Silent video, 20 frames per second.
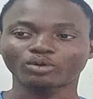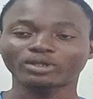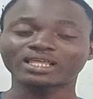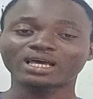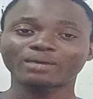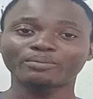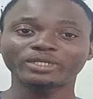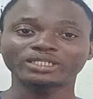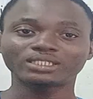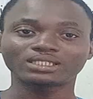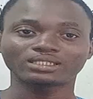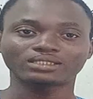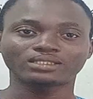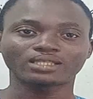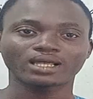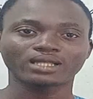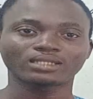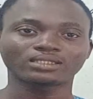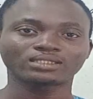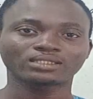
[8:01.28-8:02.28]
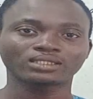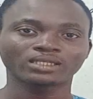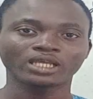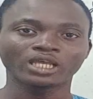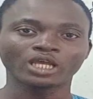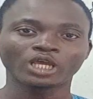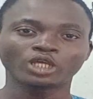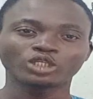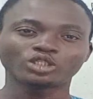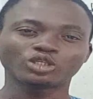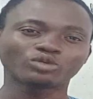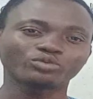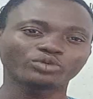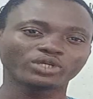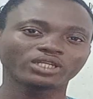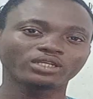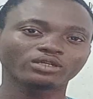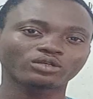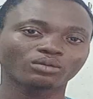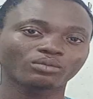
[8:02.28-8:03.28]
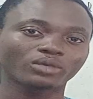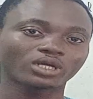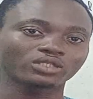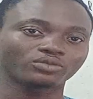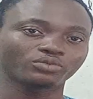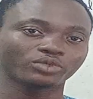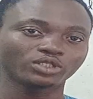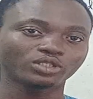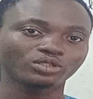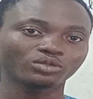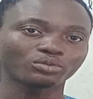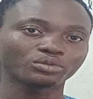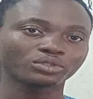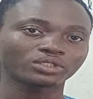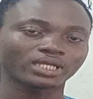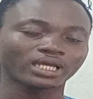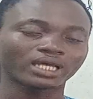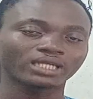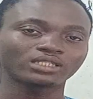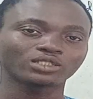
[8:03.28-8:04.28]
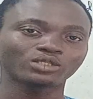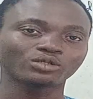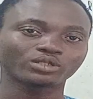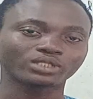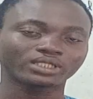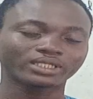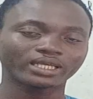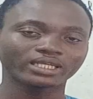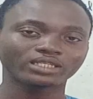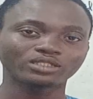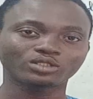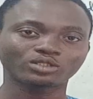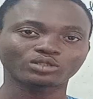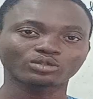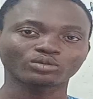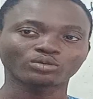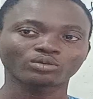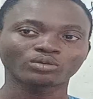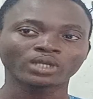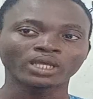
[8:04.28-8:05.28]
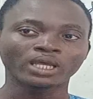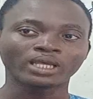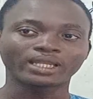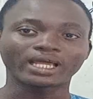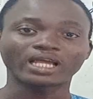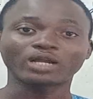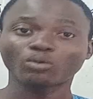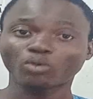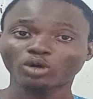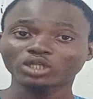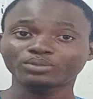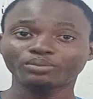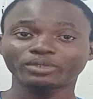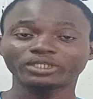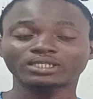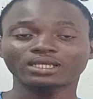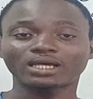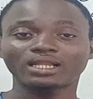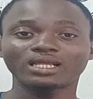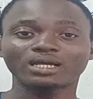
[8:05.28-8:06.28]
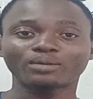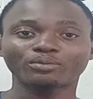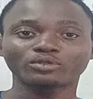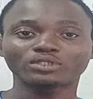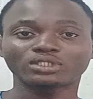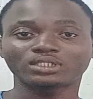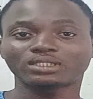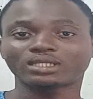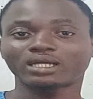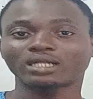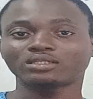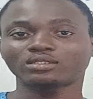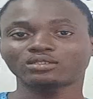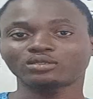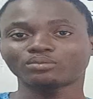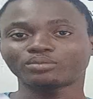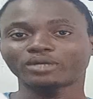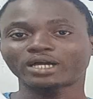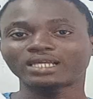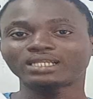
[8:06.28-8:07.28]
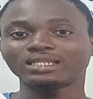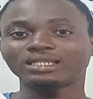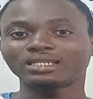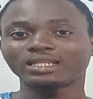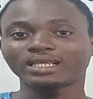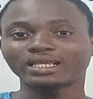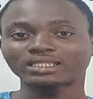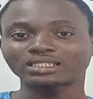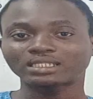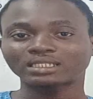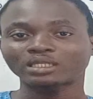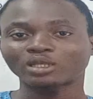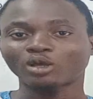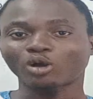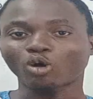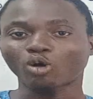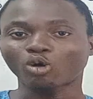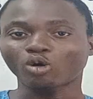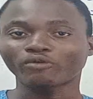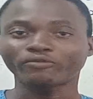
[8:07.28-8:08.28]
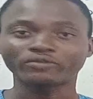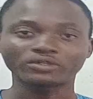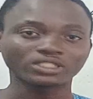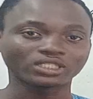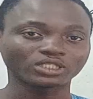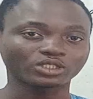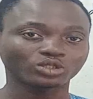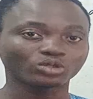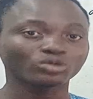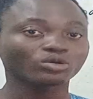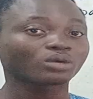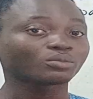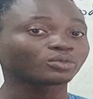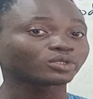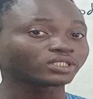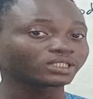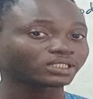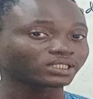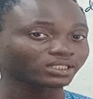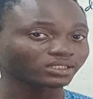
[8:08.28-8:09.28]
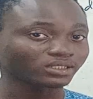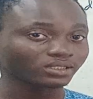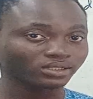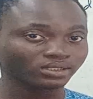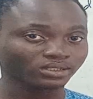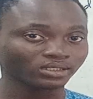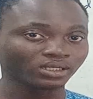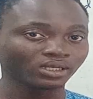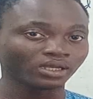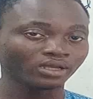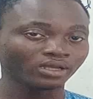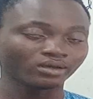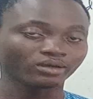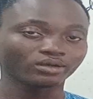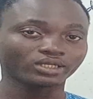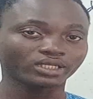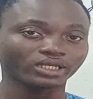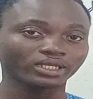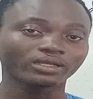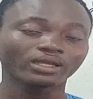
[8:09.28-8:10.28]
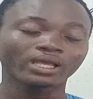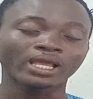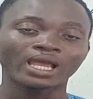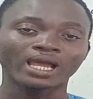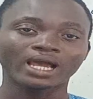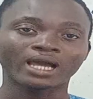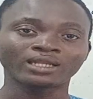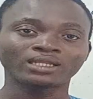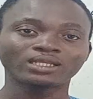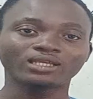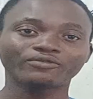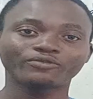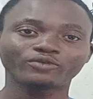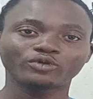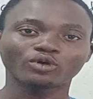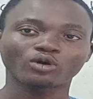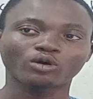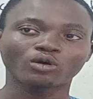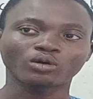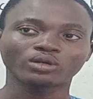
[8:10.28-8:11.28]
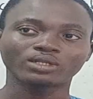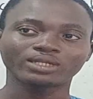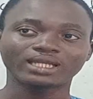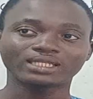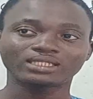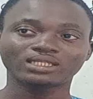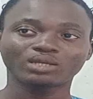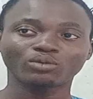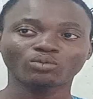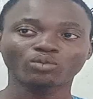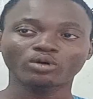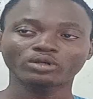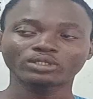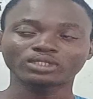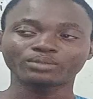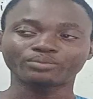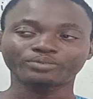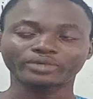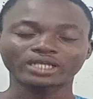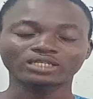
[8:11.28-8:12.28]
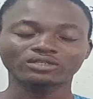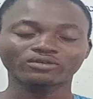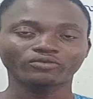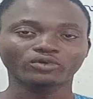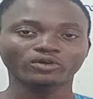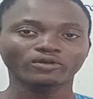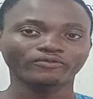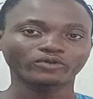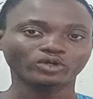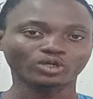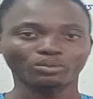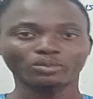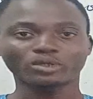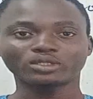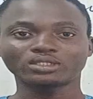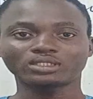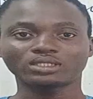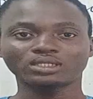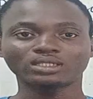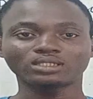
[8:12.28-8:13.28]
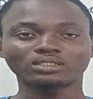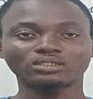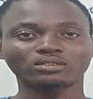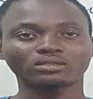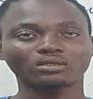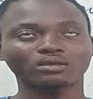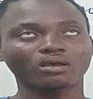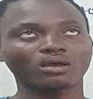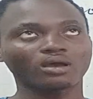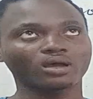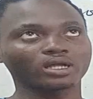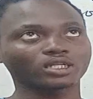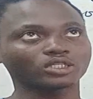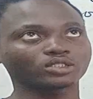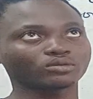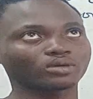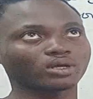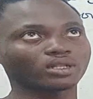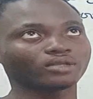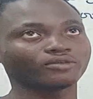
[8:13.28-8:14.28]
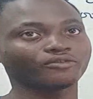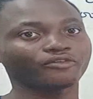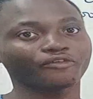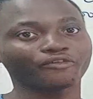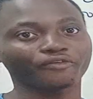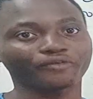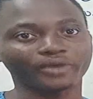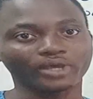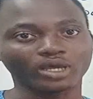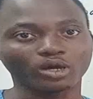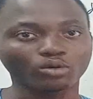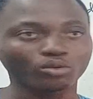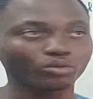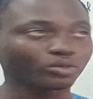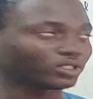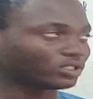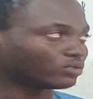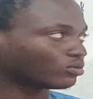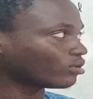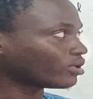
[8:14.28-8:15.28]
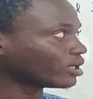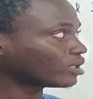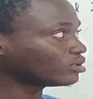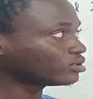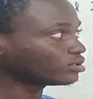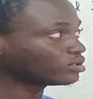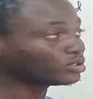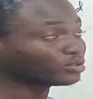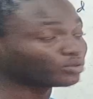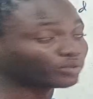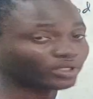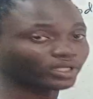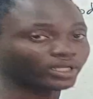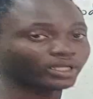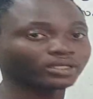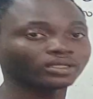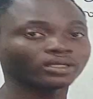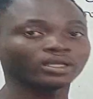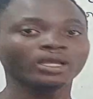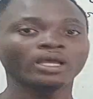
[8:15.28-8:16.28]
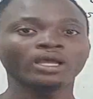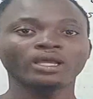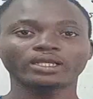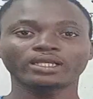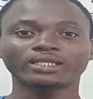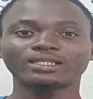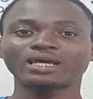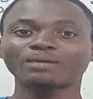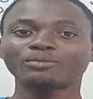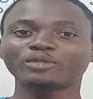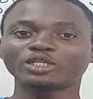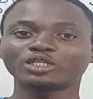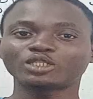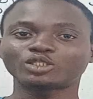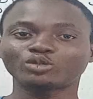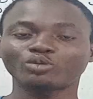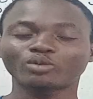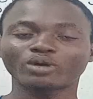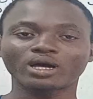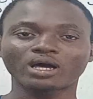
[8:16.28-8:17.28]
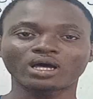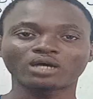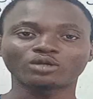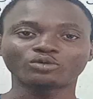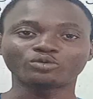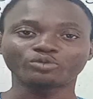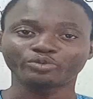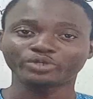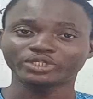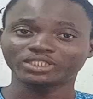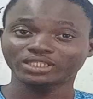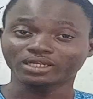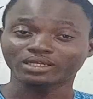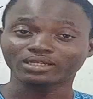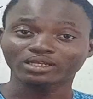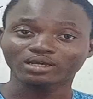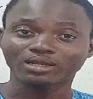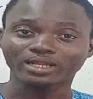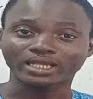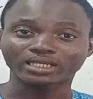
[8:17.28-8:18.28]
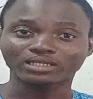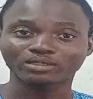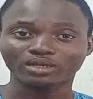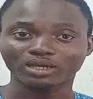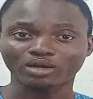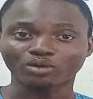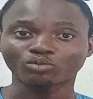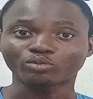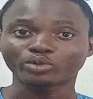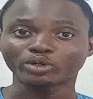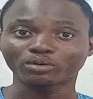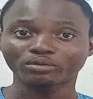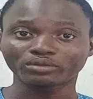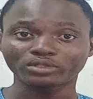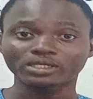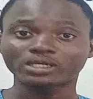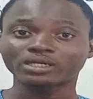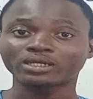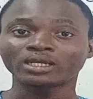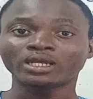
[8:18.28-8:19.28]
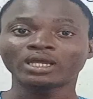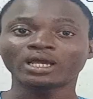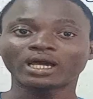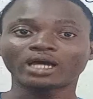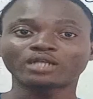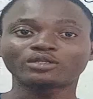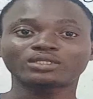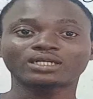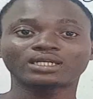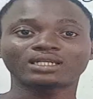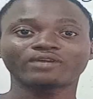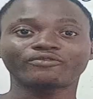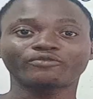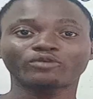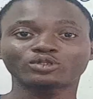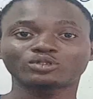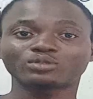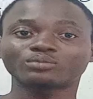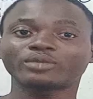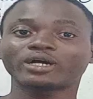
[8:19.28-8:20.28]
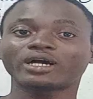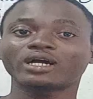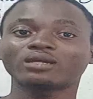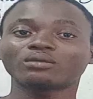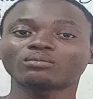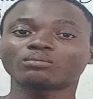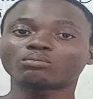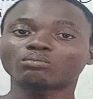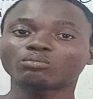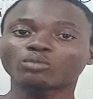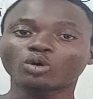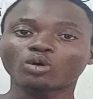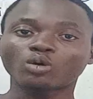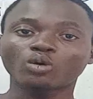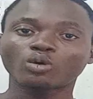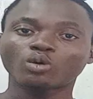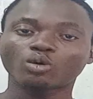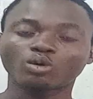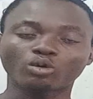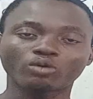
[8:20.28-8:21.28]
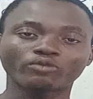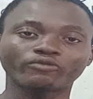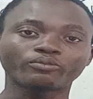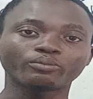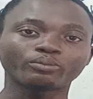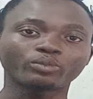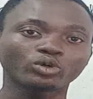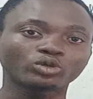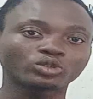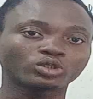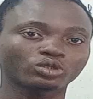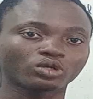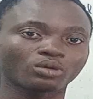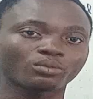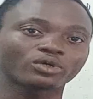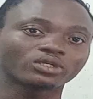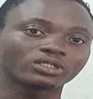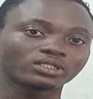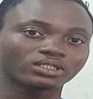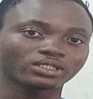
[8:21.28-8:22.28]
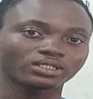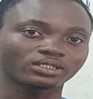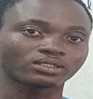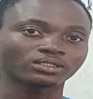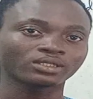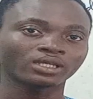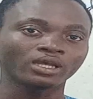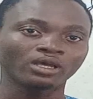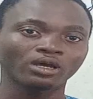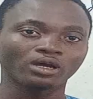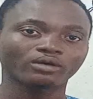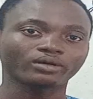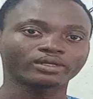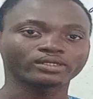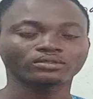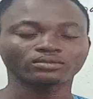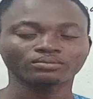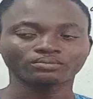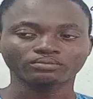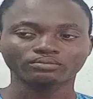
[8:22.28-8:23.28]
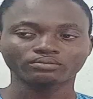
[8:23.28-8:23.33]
what that means is that your real income has reduced and you tend to, like, what basically happens is that you buy less of the two commodities. Okay, and if your, let's say what the price of one of the commodities actually fell, which is what we are going to do here, okay, that means you are richer now, like you are wealthier and you can afford to buy more of both commodities. All right,